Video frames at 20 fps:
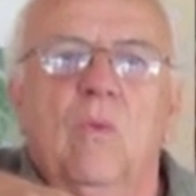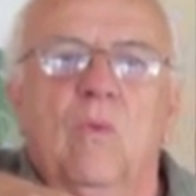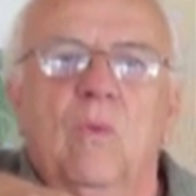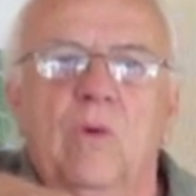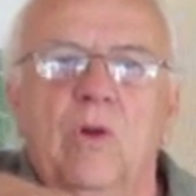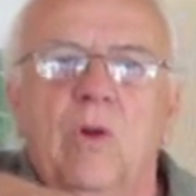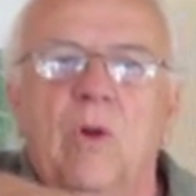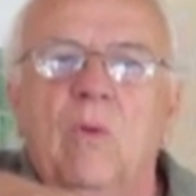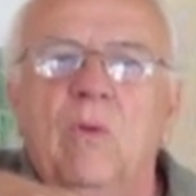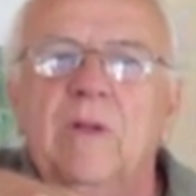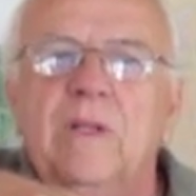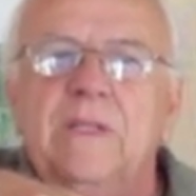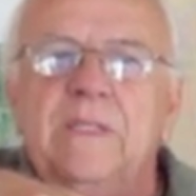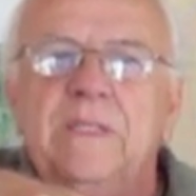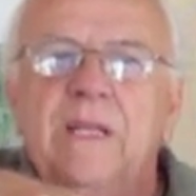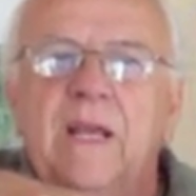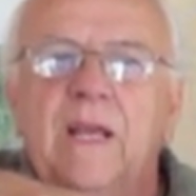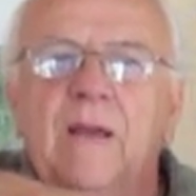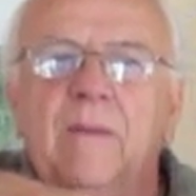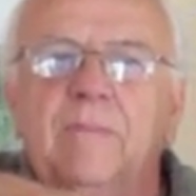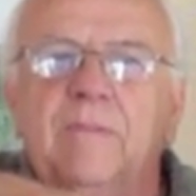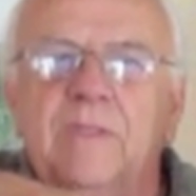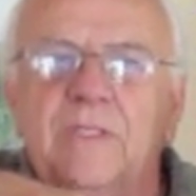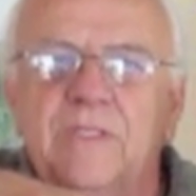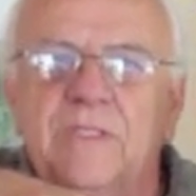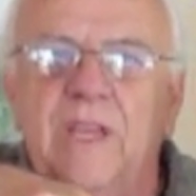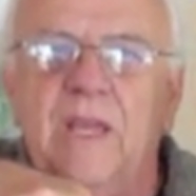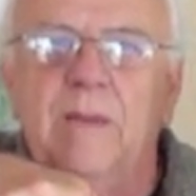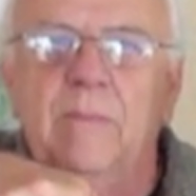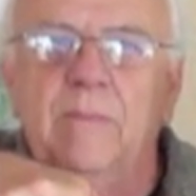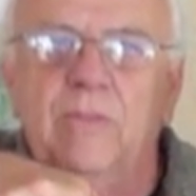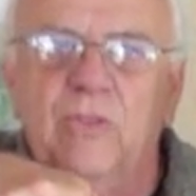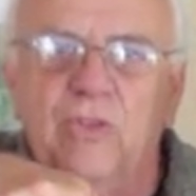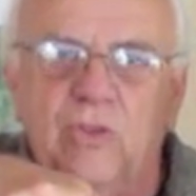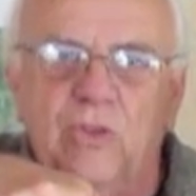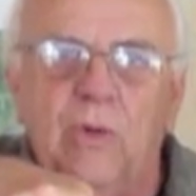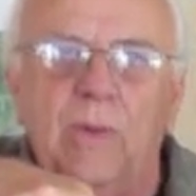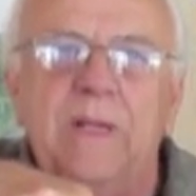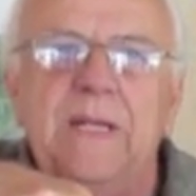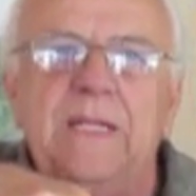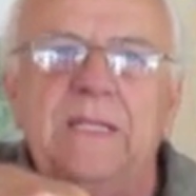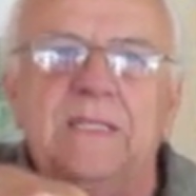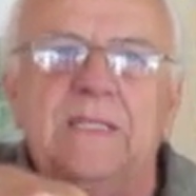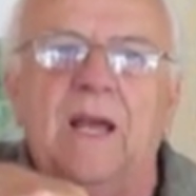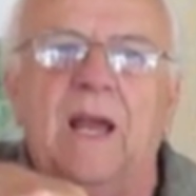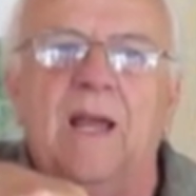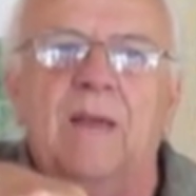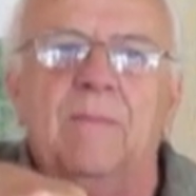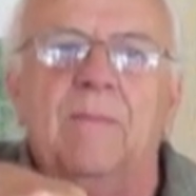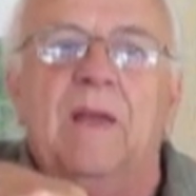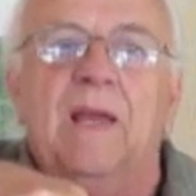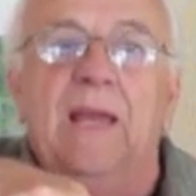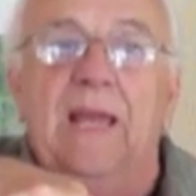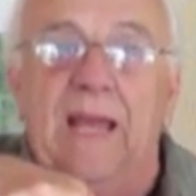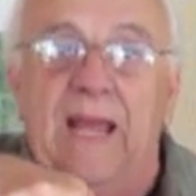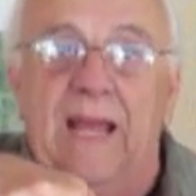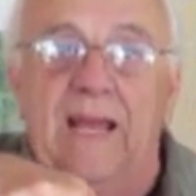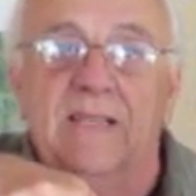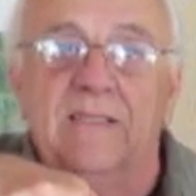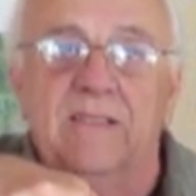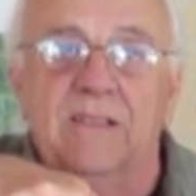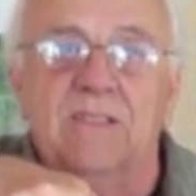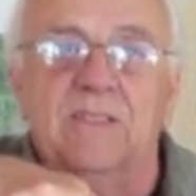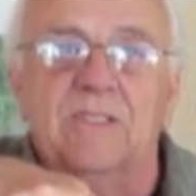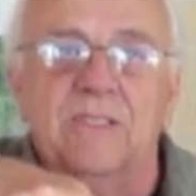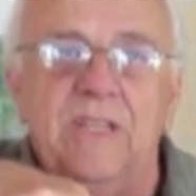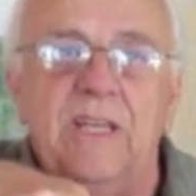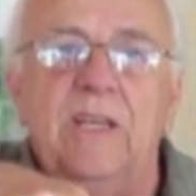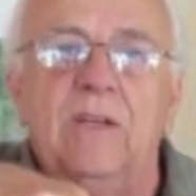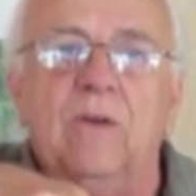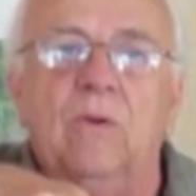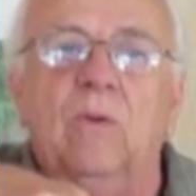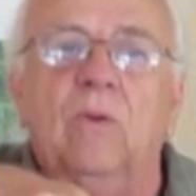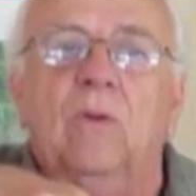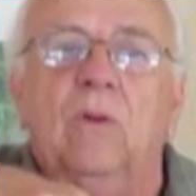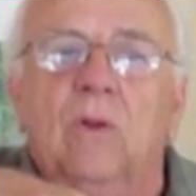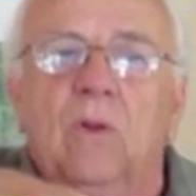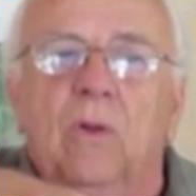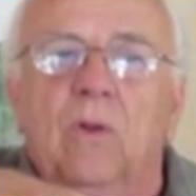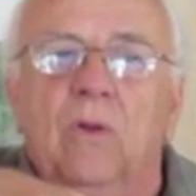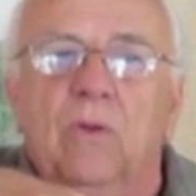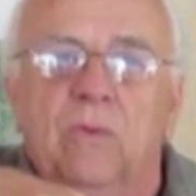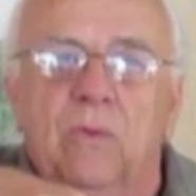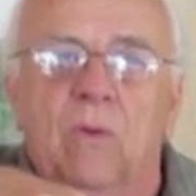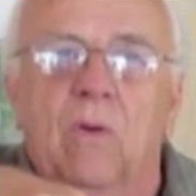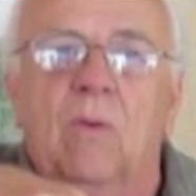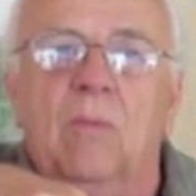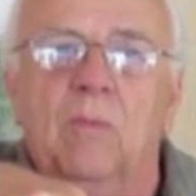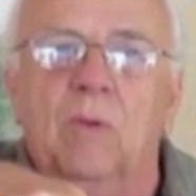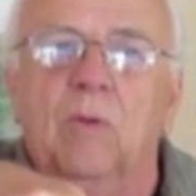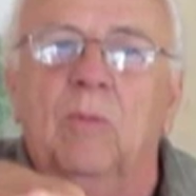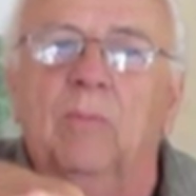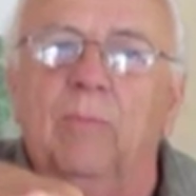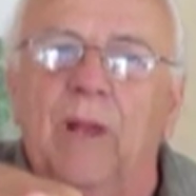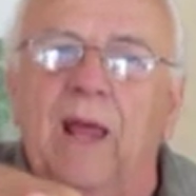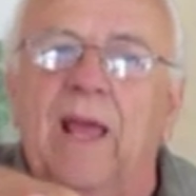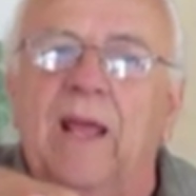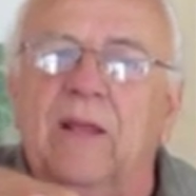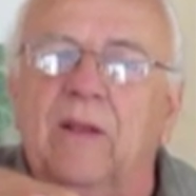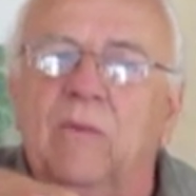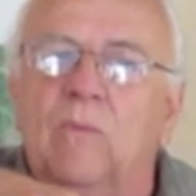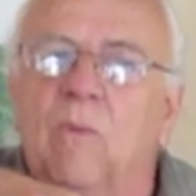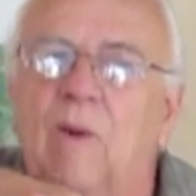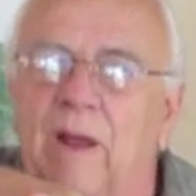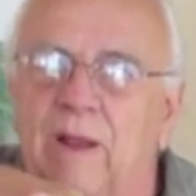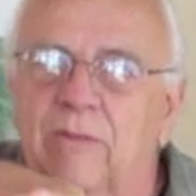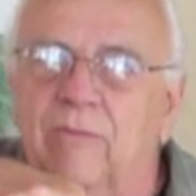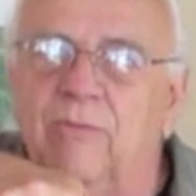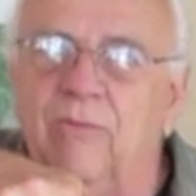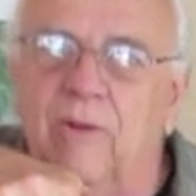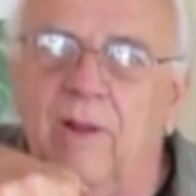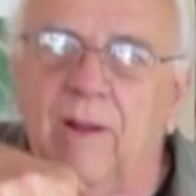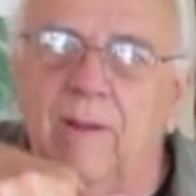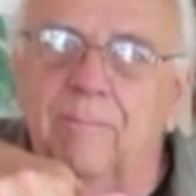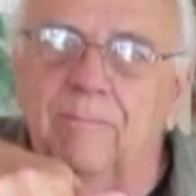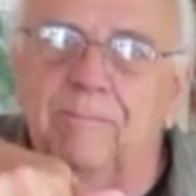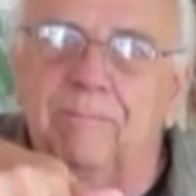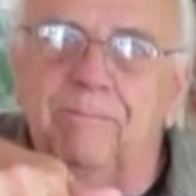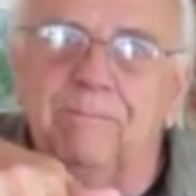would only take up the same screen time as a single normal black and white frame.